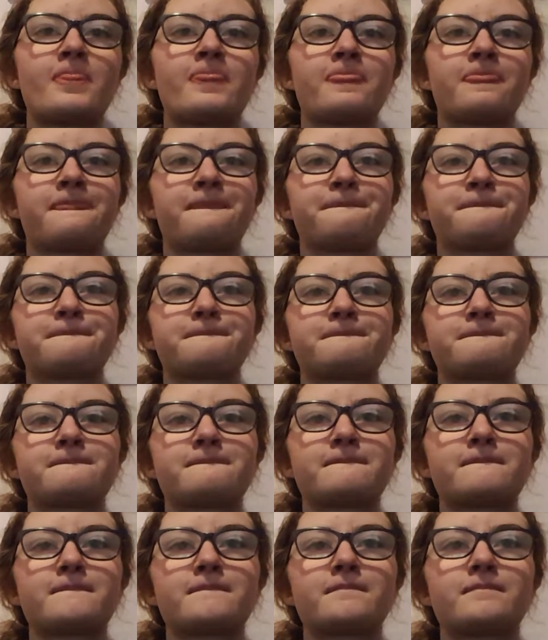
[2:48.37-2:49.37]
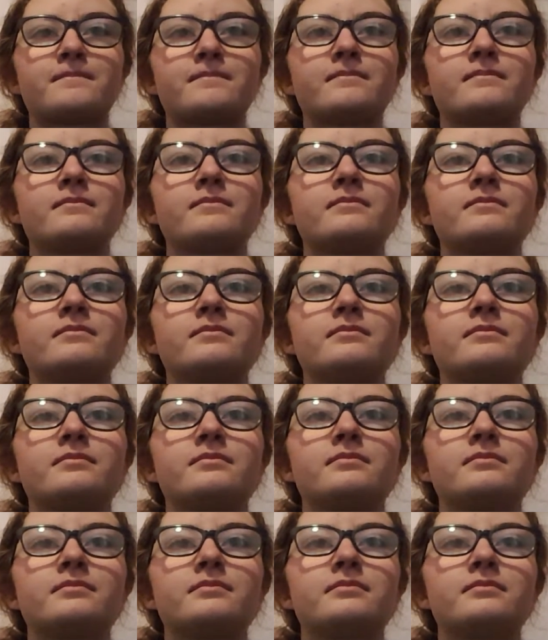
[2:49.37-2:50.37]

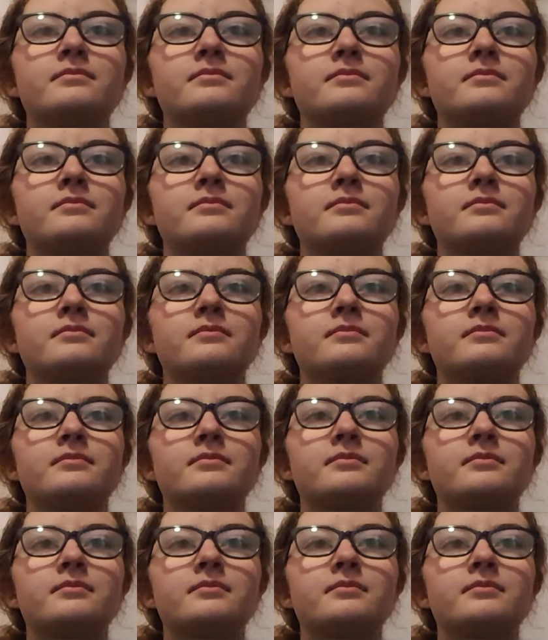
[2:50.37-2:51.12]
Nothing is said.